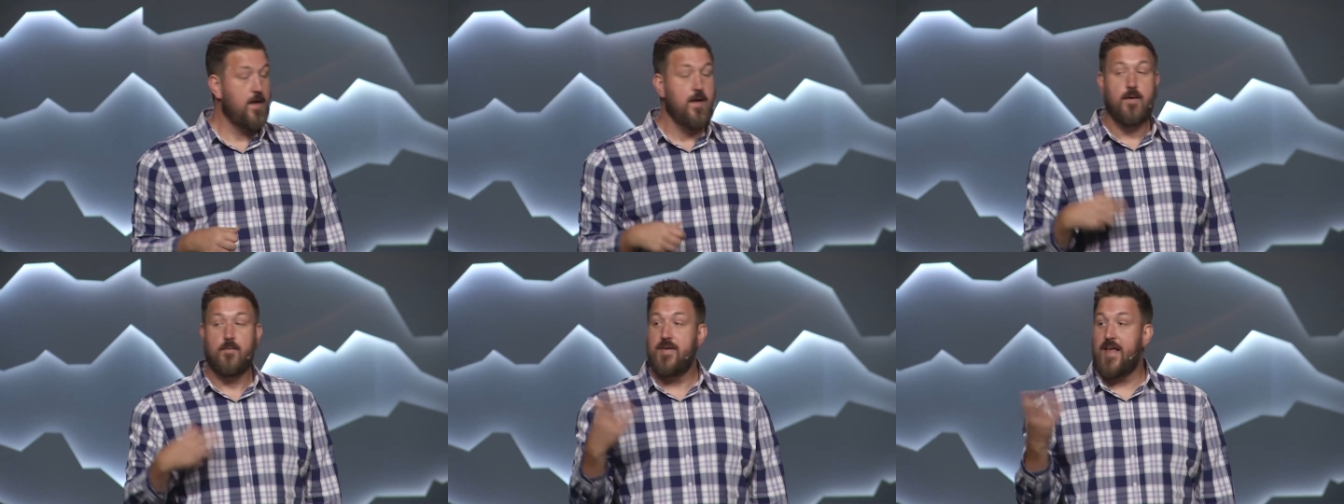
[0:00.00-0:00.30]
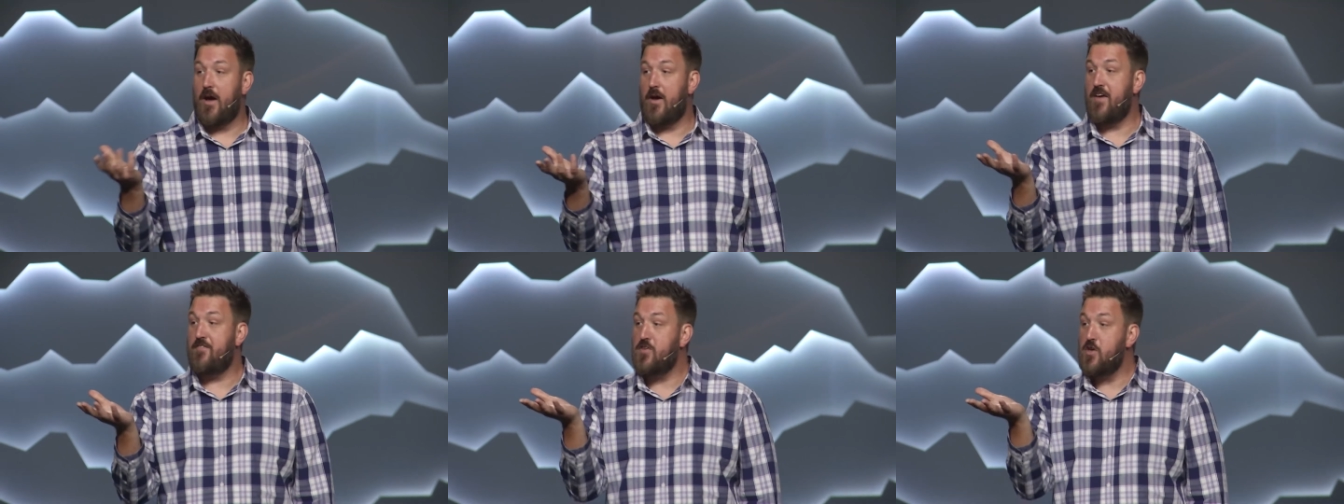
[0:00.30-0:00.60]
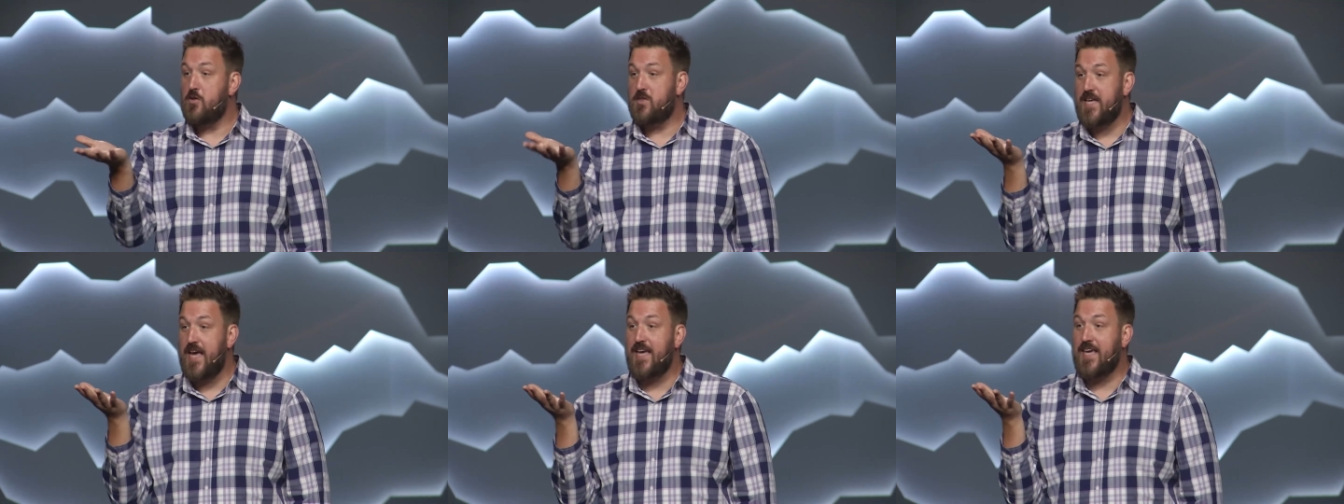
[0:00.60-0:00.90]
Now, if
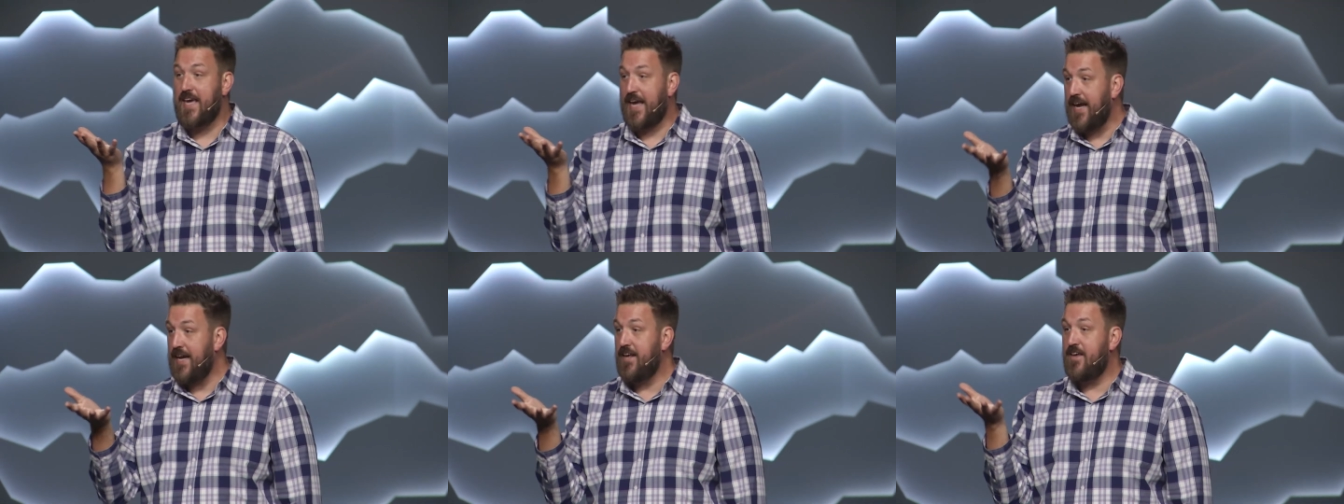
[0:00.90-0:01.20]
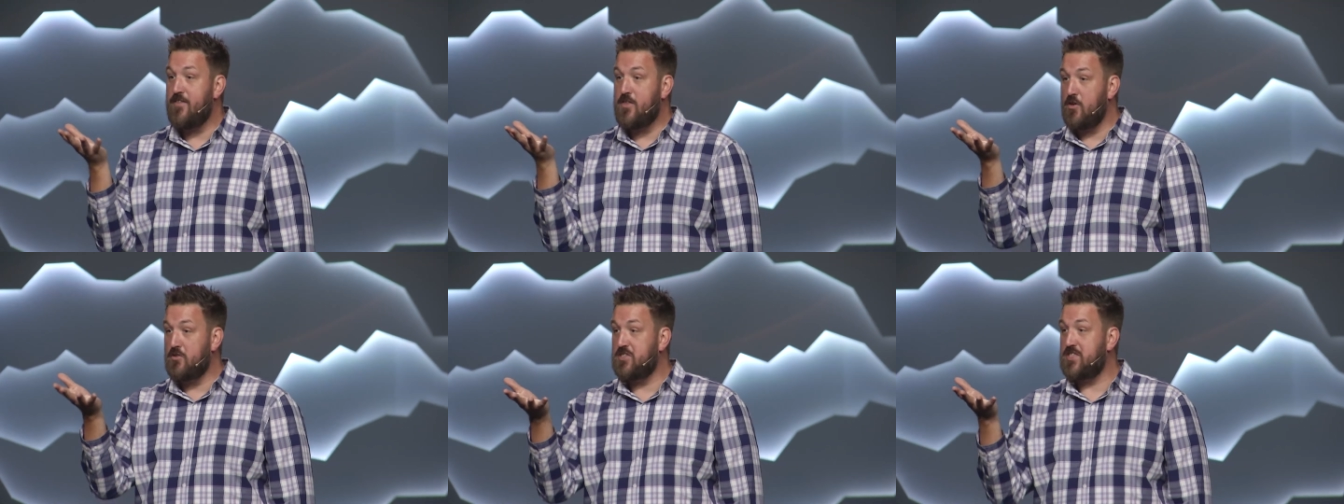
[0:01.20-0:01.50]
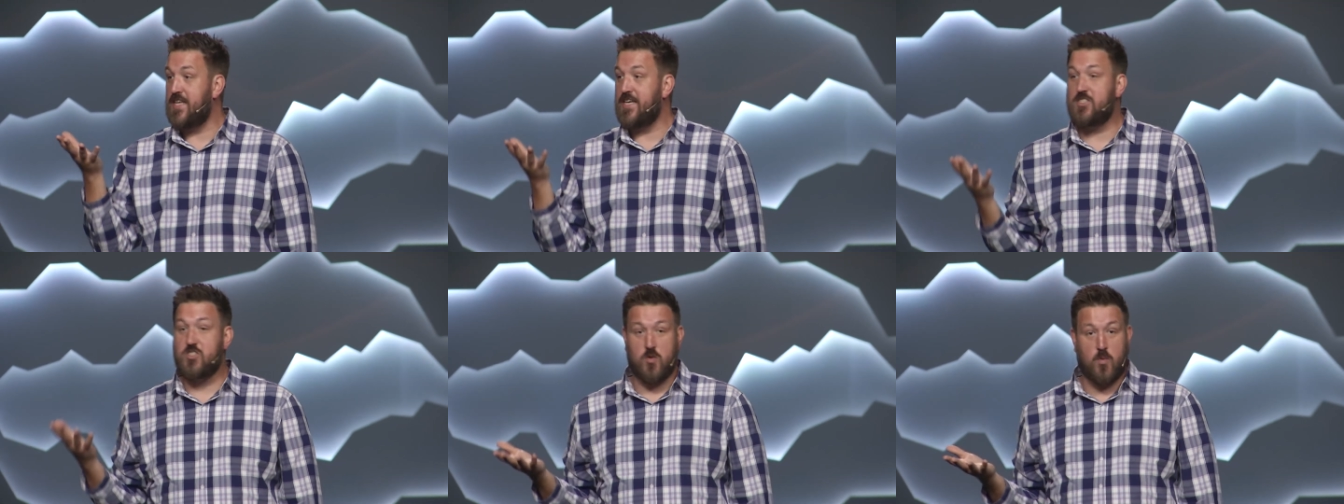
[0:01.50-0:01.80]
you take any of those
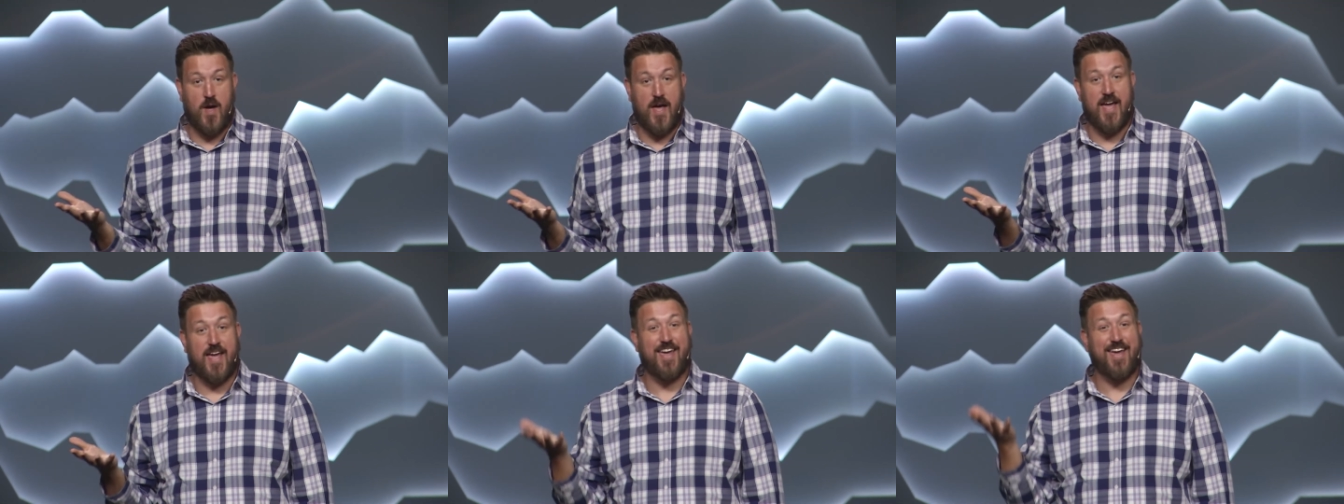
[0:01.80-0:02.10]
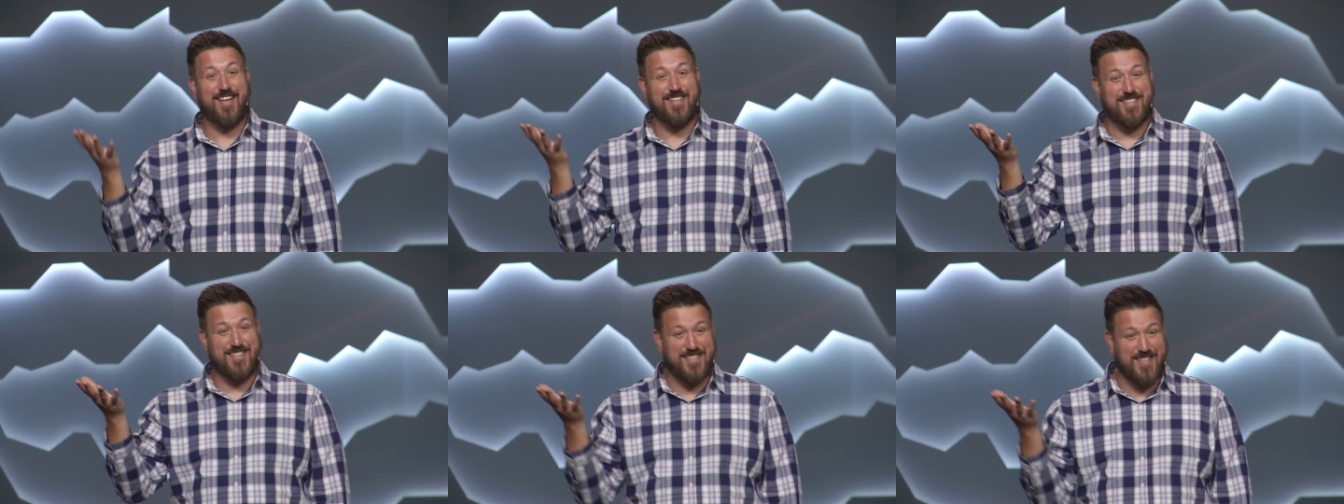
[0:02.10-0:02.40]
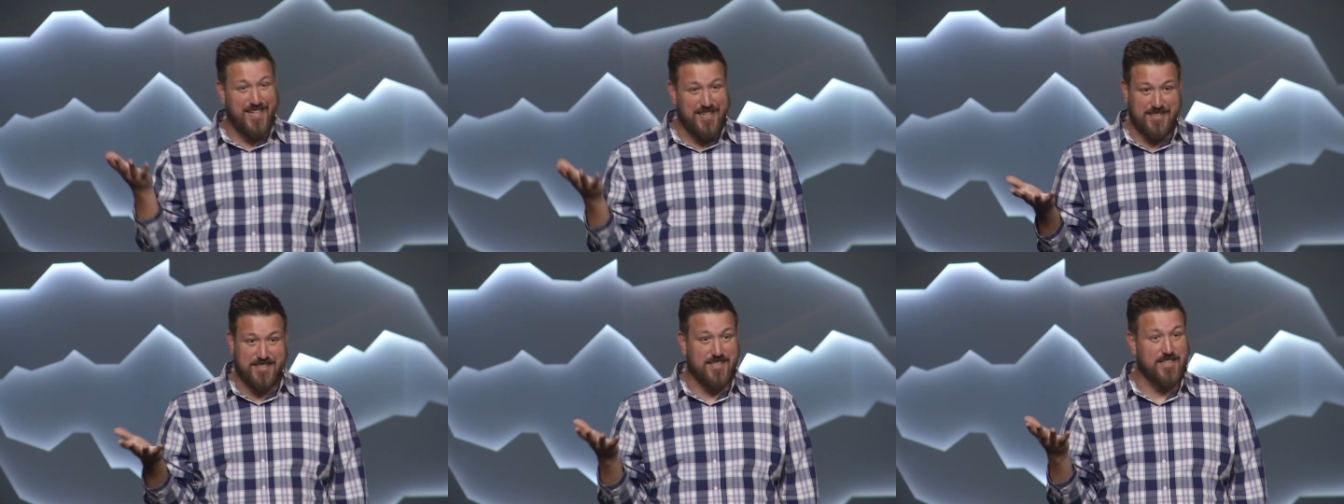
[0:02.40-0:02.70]
things away, it
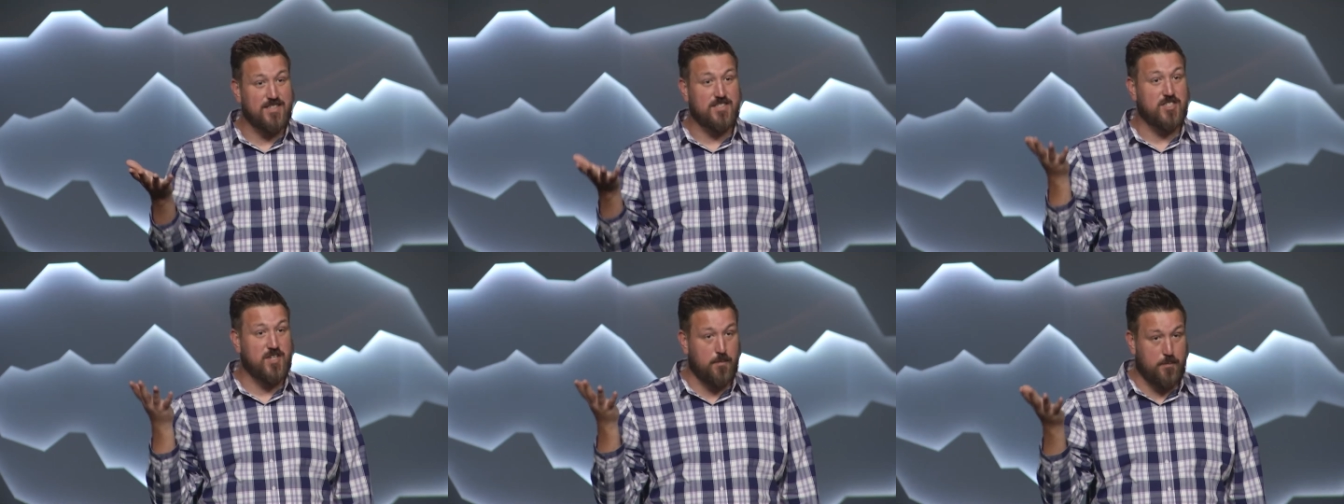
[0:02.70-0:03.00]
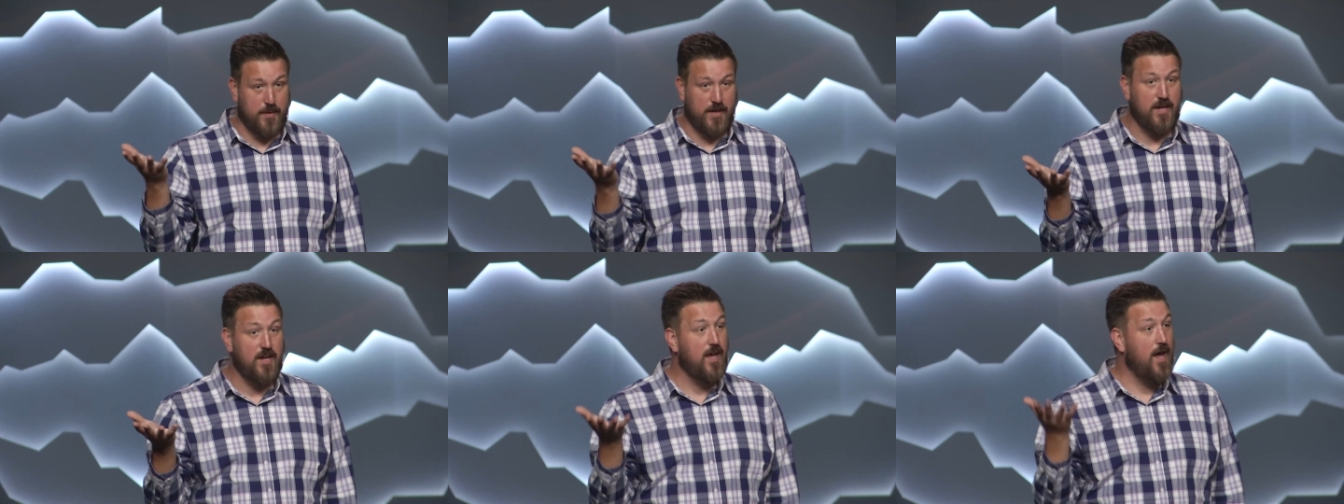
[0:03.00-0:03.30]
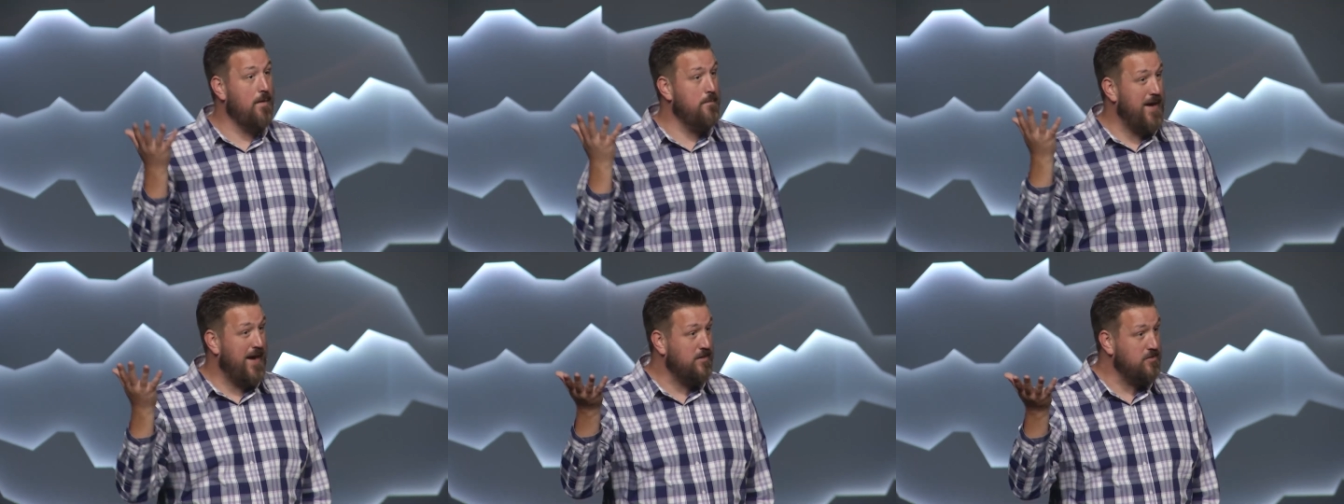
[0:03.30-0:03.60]
ceases to be
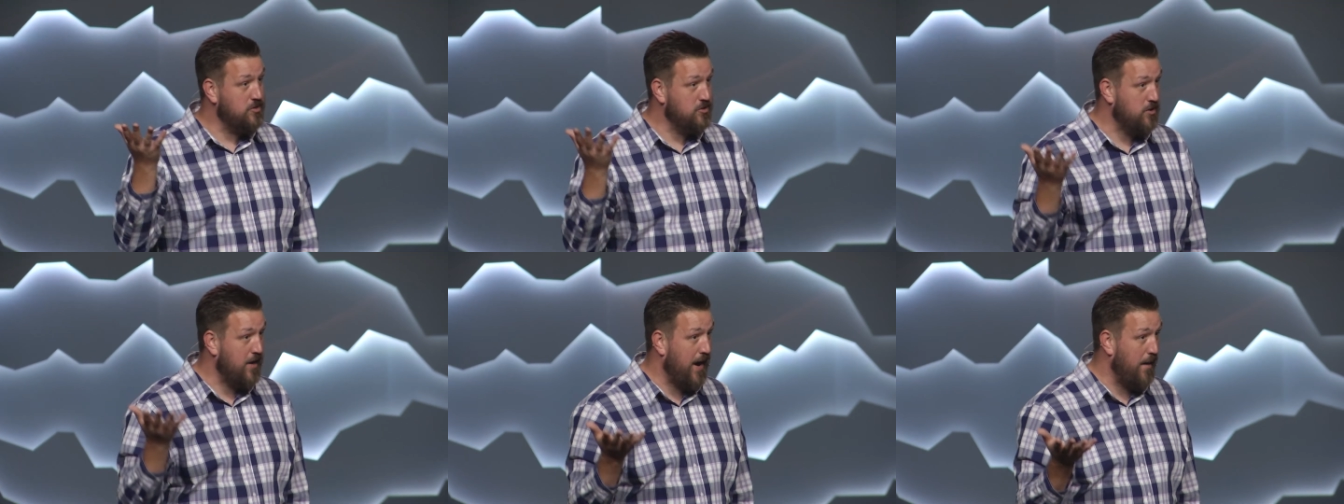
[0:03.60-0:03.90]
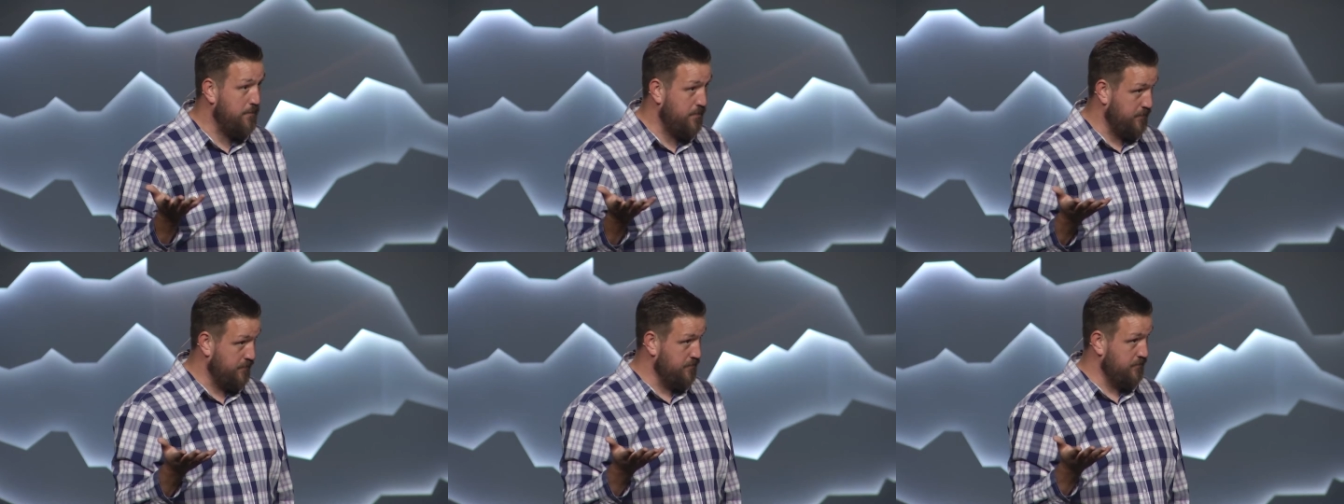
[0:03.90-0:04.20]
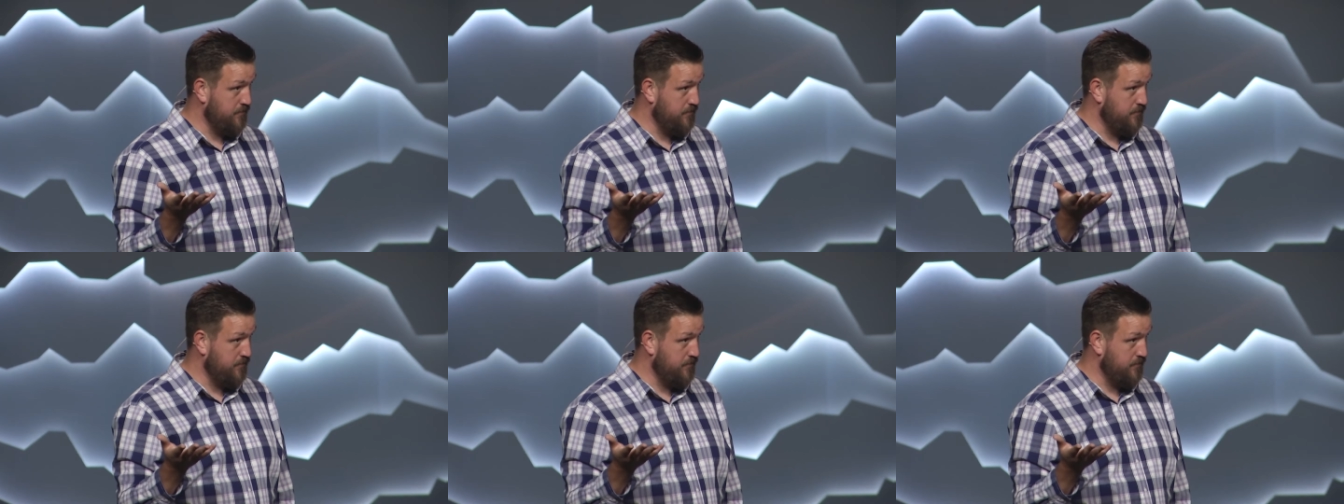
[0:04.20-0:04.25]
a mousetrap.